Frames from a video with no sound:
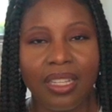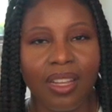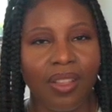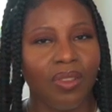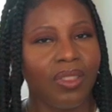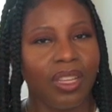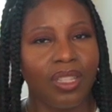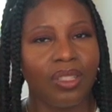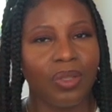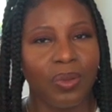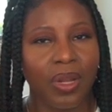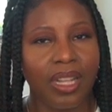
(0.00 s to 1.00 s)
another thing
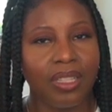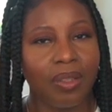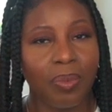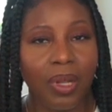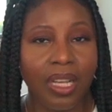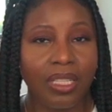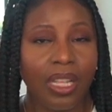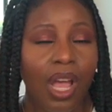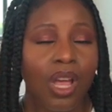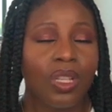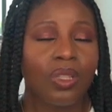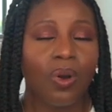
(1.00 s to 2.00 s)
too, that's a plus.
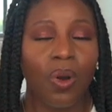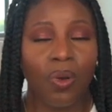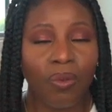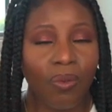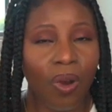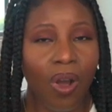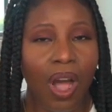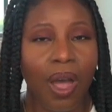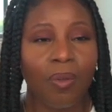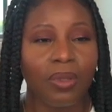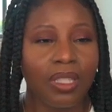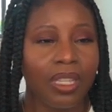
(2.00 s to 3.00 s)
So overall,
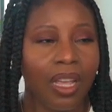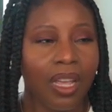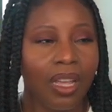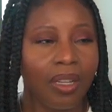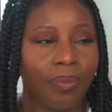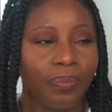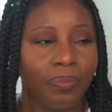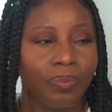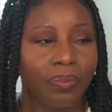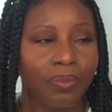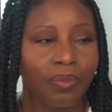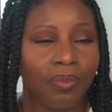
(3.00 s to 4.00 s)
I would say
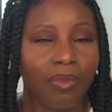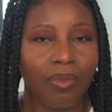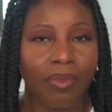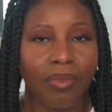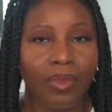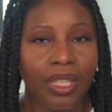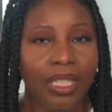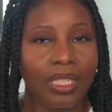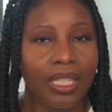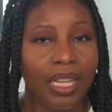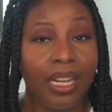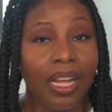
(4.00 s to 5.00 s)

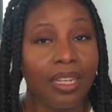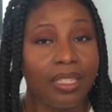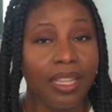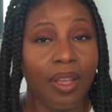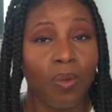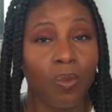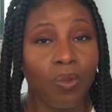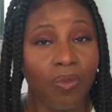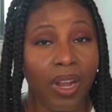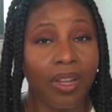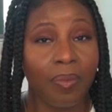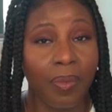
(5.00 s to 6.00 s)
10 out of 10 would
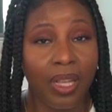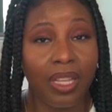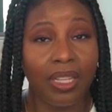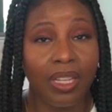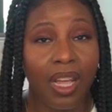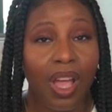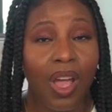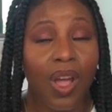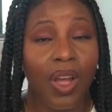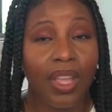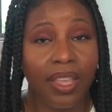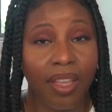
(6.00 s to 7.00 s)
recommend
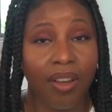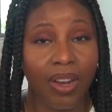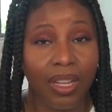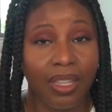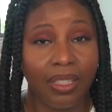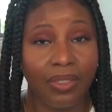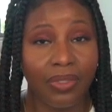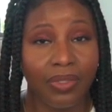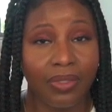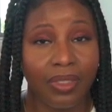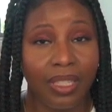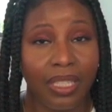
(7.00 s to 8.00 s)
Care
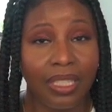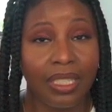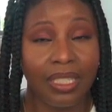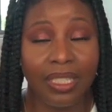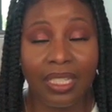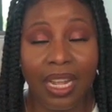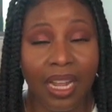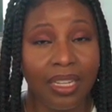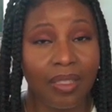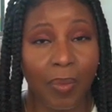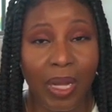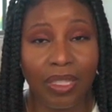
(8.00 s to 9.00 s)
of. This is not
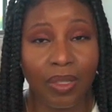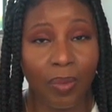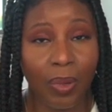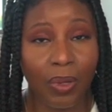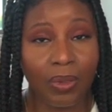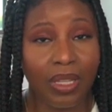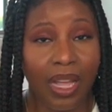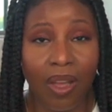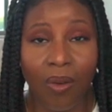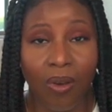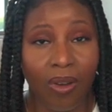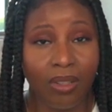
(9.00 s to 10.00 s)
a sponsored post
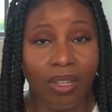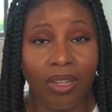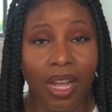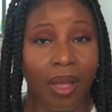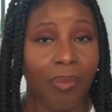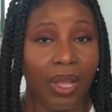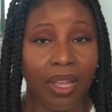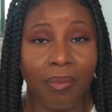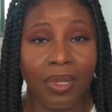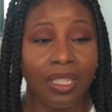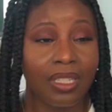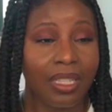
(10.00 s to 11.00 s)
at all. They're not
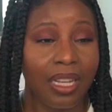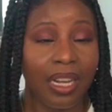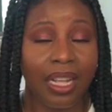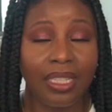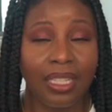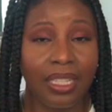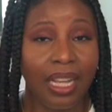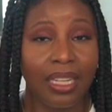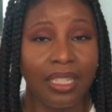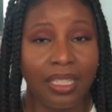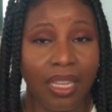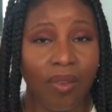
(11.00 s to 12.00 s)
paying me to say that. 10
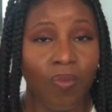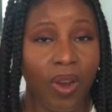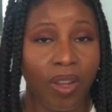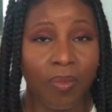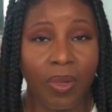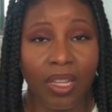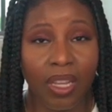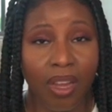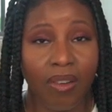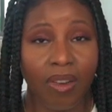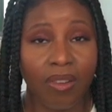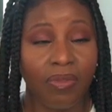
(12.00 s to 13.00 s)
out of 10 recommend
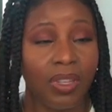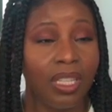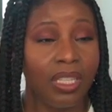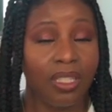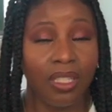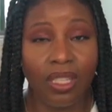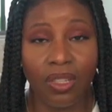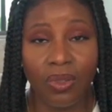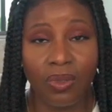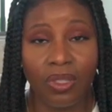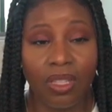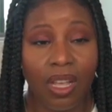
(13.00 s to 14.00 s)
Care of for ease of
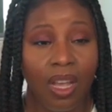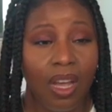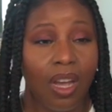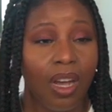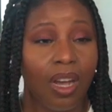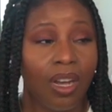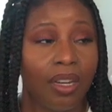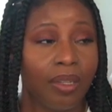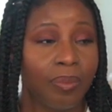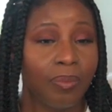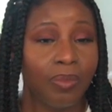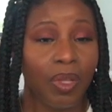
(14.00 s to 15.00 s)
use.
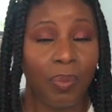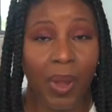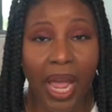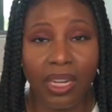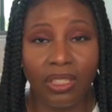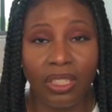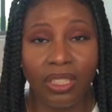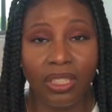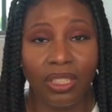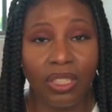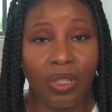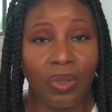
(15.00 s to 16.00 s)
The packaging
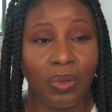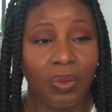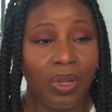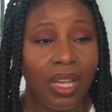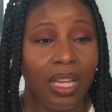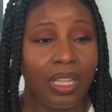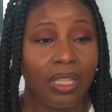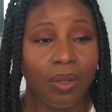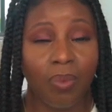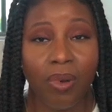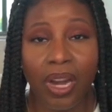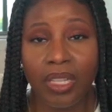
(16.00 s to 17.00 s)
is cute. The
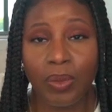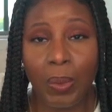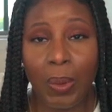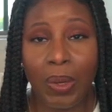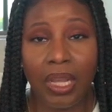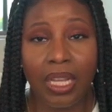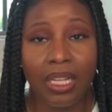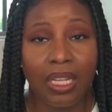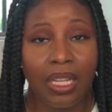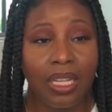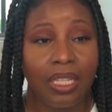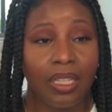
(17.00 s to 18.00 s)
price point,
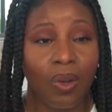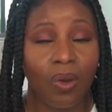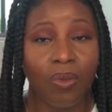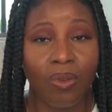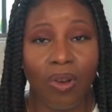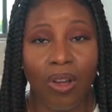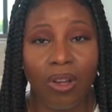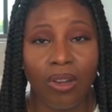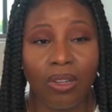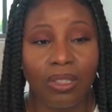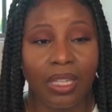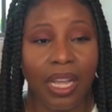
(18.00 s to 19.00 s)
the
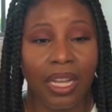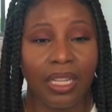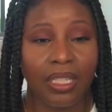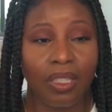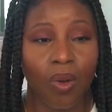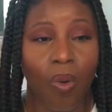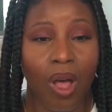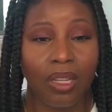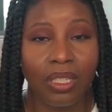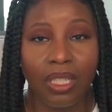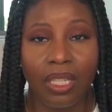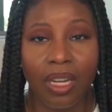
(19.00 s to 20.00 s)
overall like
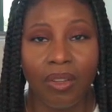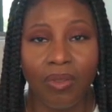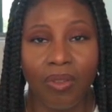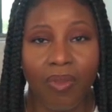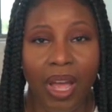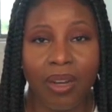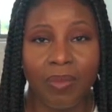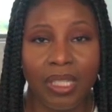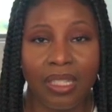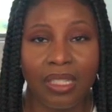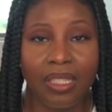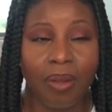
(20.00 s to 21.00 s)
quality of the
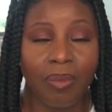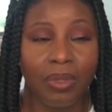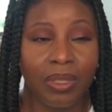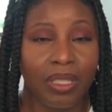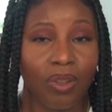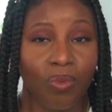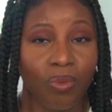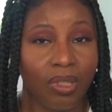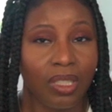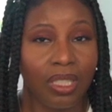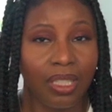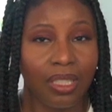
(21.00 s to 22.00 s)
vitamins and supplements are
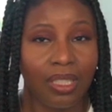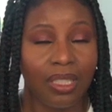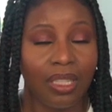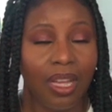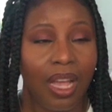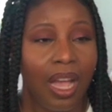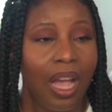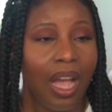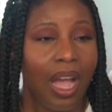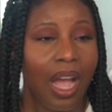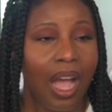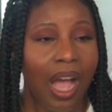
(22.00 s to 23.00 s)
really good.
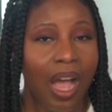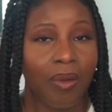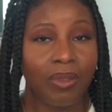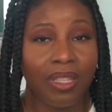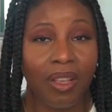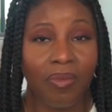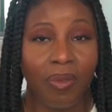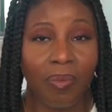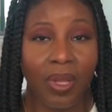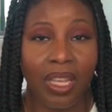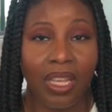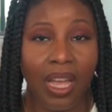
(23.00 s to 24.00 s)
I would say for
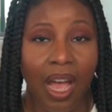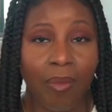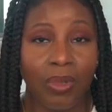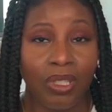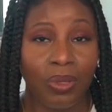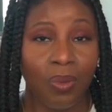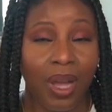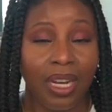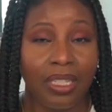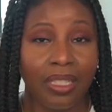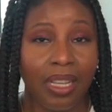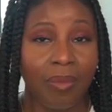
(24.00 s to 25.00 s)
me, I'm a 2
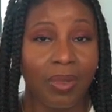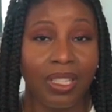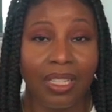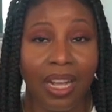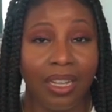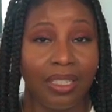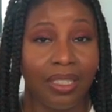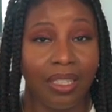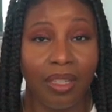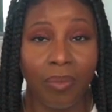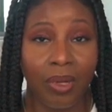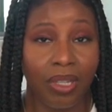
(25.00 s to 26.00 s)
out of 10 because I couldn't
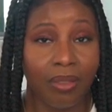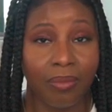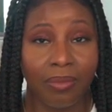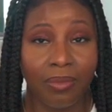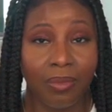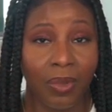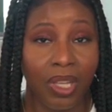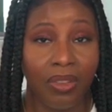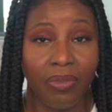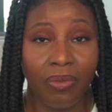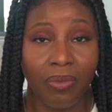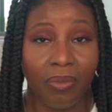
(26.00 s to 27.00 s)
keep up
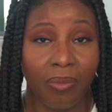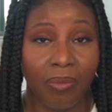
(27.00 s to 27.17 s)
with